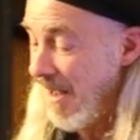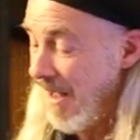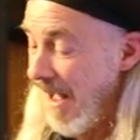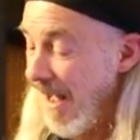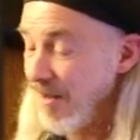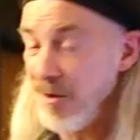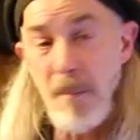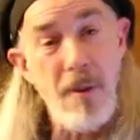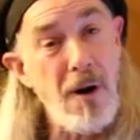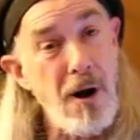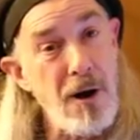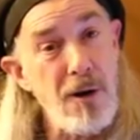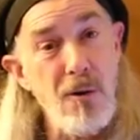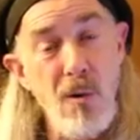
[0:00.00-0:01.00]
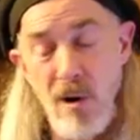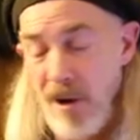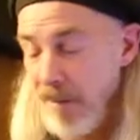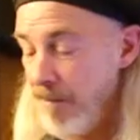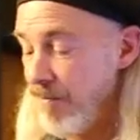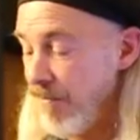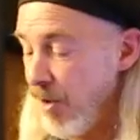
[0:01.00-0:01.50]
That's a bar
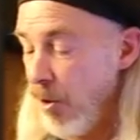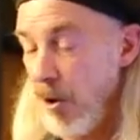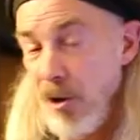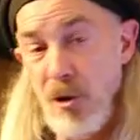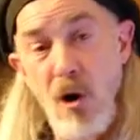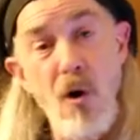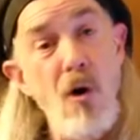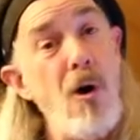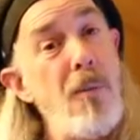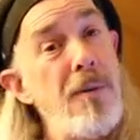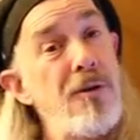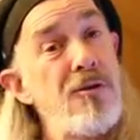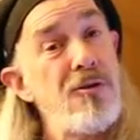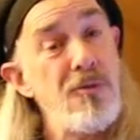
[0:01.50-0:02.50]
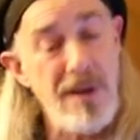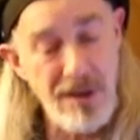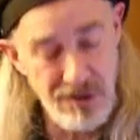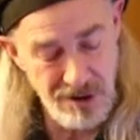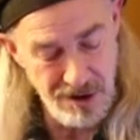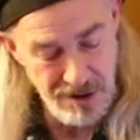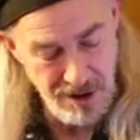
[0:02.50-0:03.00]
chord. There are no open
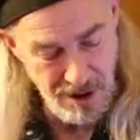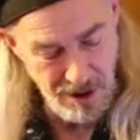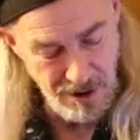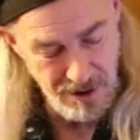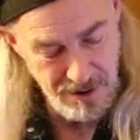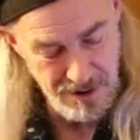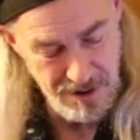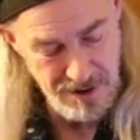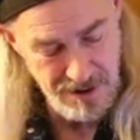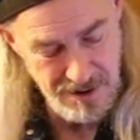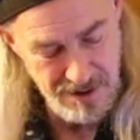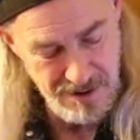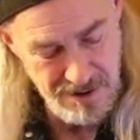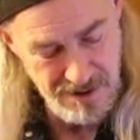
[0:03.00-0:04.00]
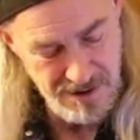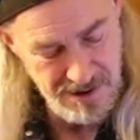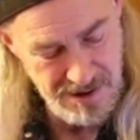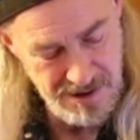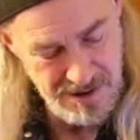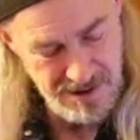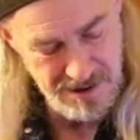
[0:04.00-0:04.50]
strings in here.
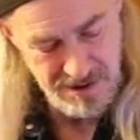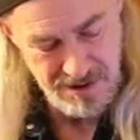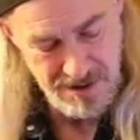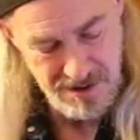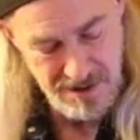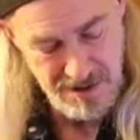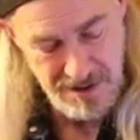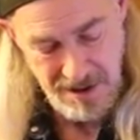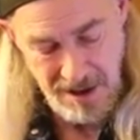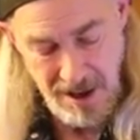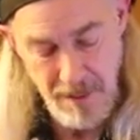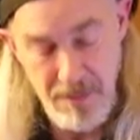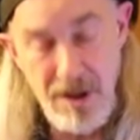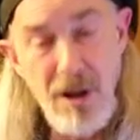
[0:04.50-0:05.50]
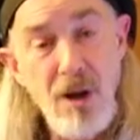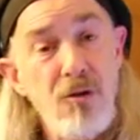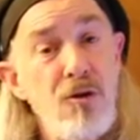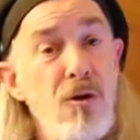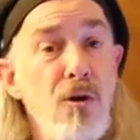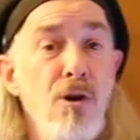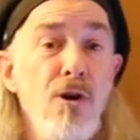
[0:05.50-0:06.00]
And
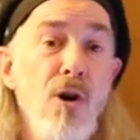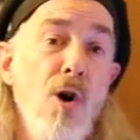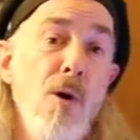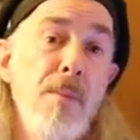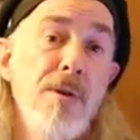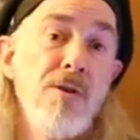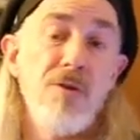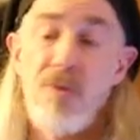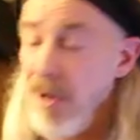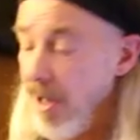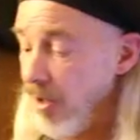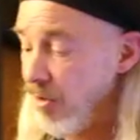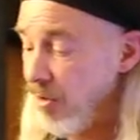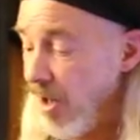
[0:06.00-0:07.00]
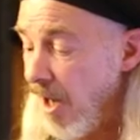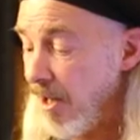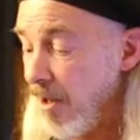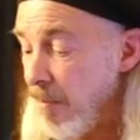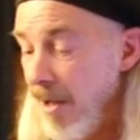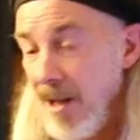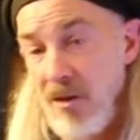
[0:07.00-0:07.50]
because there are no open strings, I
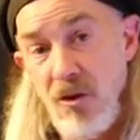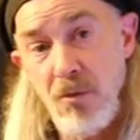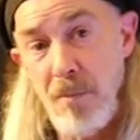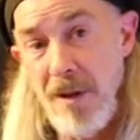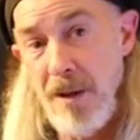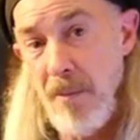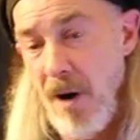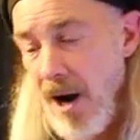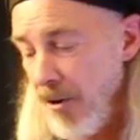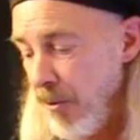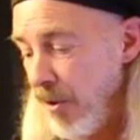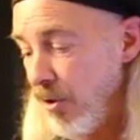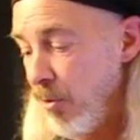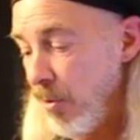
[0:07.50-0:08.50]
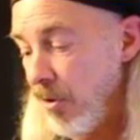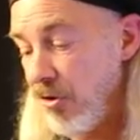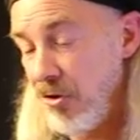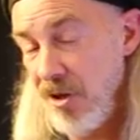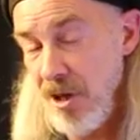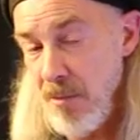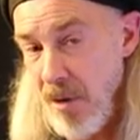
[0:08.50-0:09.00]
can make this B minor into a
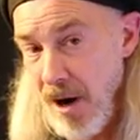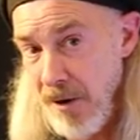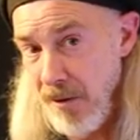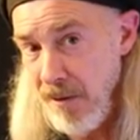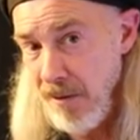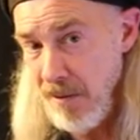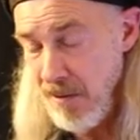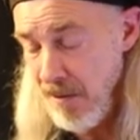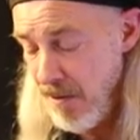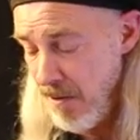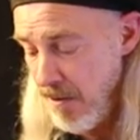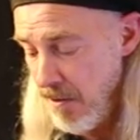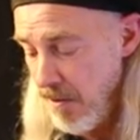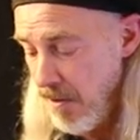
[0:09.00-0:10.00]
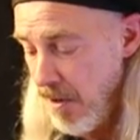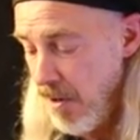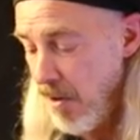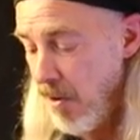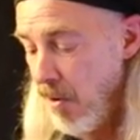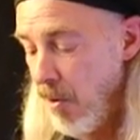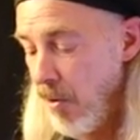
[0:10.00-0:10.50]
C minor,
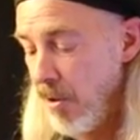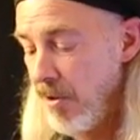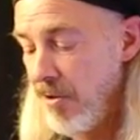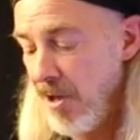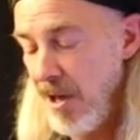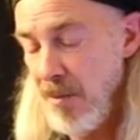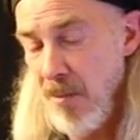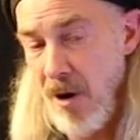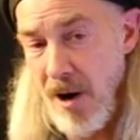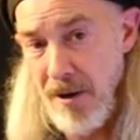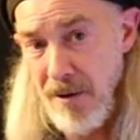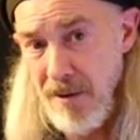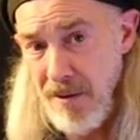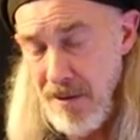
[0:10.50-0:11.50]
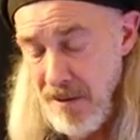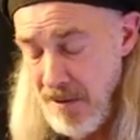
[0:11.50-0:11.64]
or a D minor,